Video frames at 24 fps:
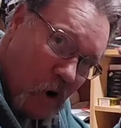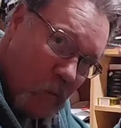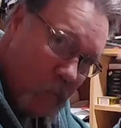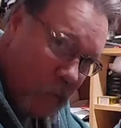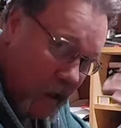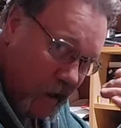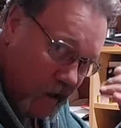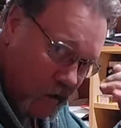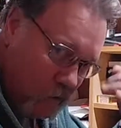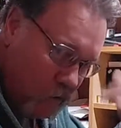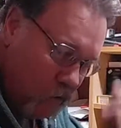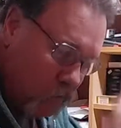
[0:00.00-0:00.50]

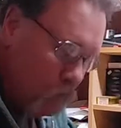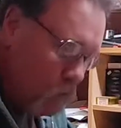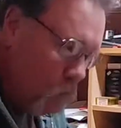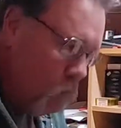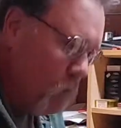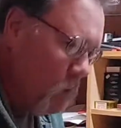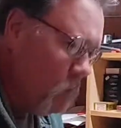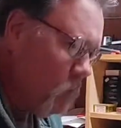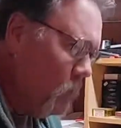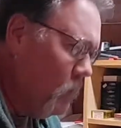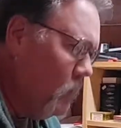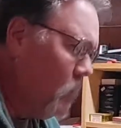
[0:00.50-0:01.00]
I know a few
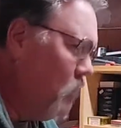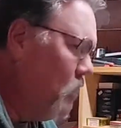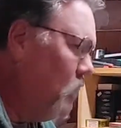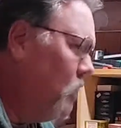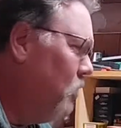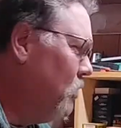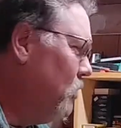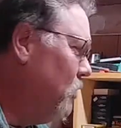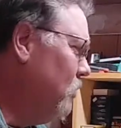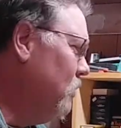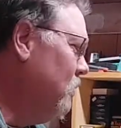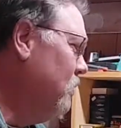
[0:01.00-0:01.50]
people that
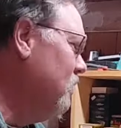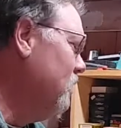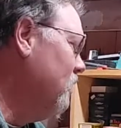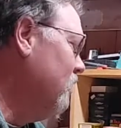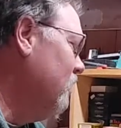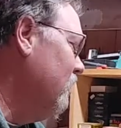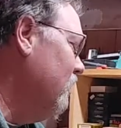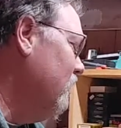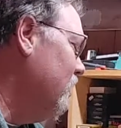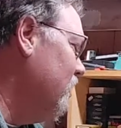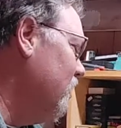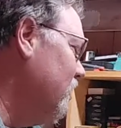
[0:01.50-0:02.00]
do.
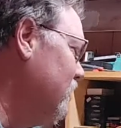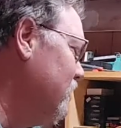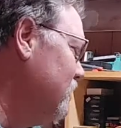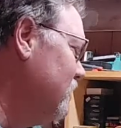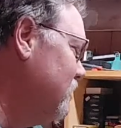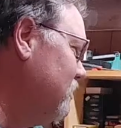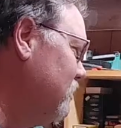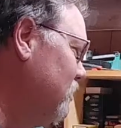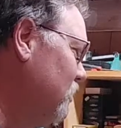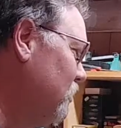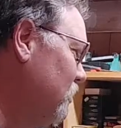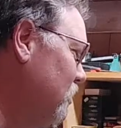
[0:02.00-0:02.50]

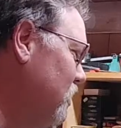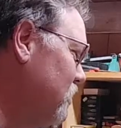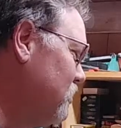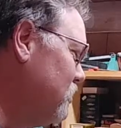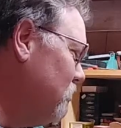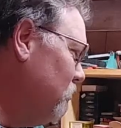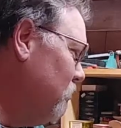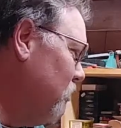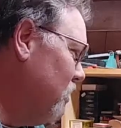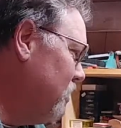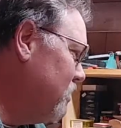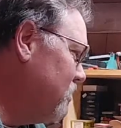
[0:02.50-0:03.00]
So that's a
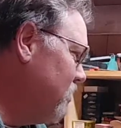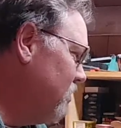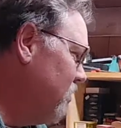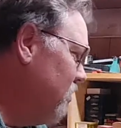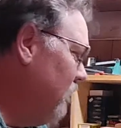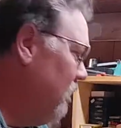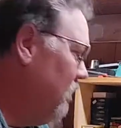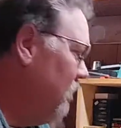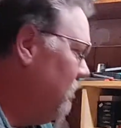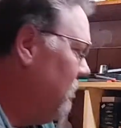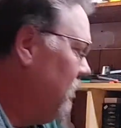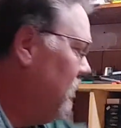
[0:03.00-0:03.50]
blessing
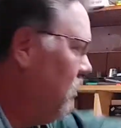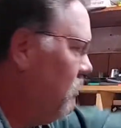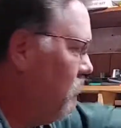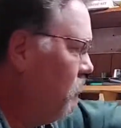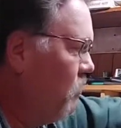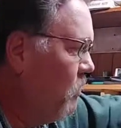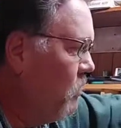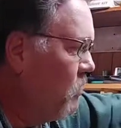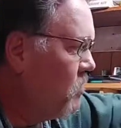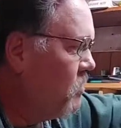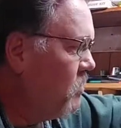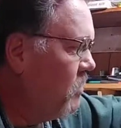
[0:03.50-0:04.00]
there.
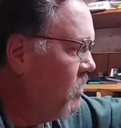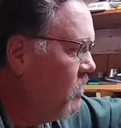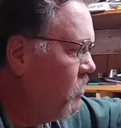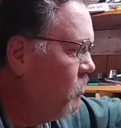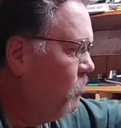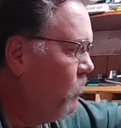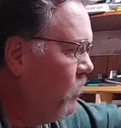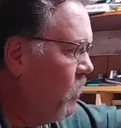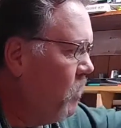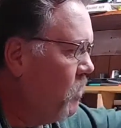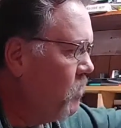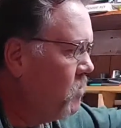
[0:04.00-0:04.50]
First things
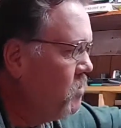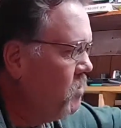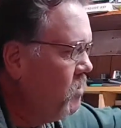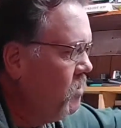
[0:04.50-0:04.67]
first,